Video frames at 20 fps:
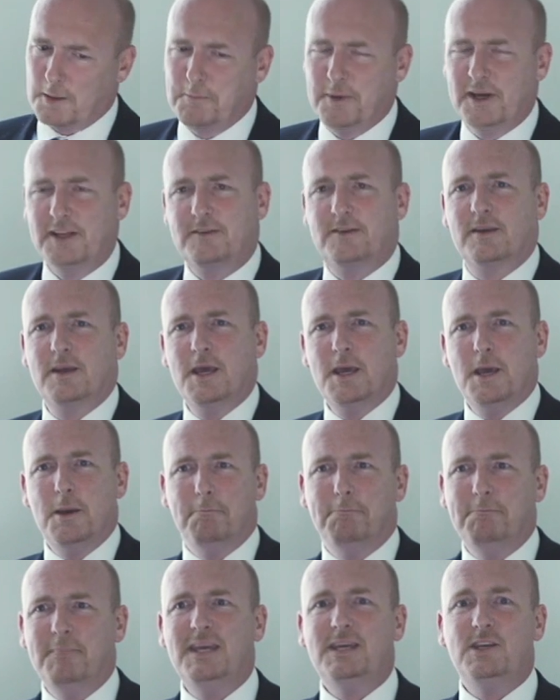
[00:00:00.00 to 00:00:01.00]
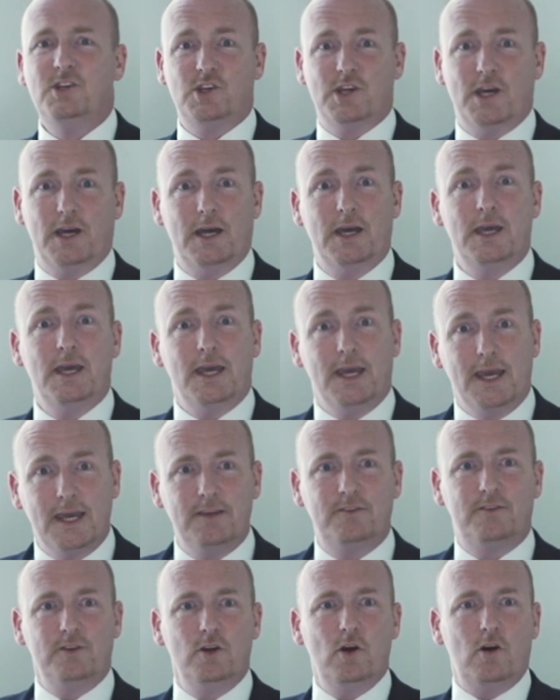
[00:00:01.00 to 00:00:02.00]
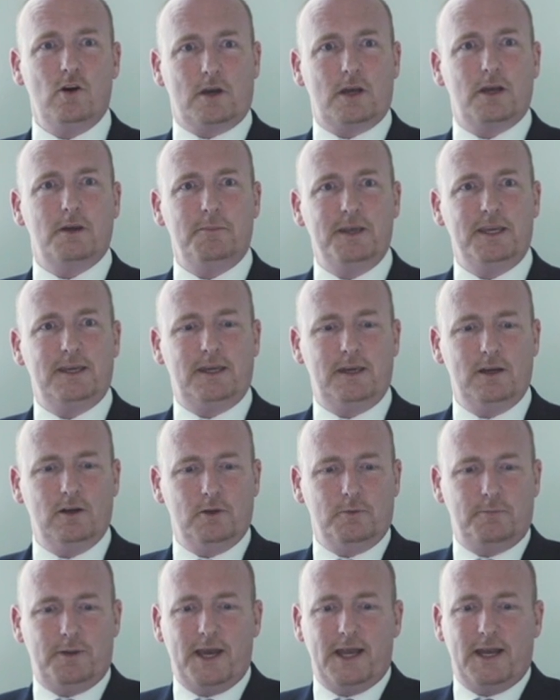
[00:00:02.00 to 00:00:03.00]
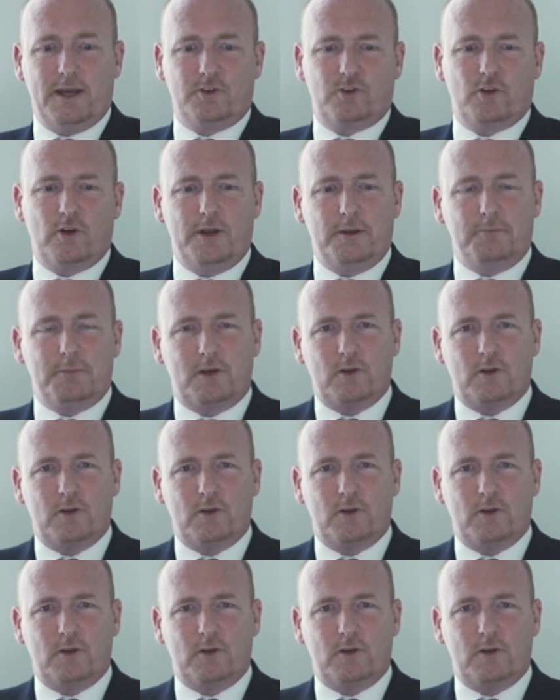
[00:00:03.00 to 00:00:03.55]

But media is not going to be killed by electronic,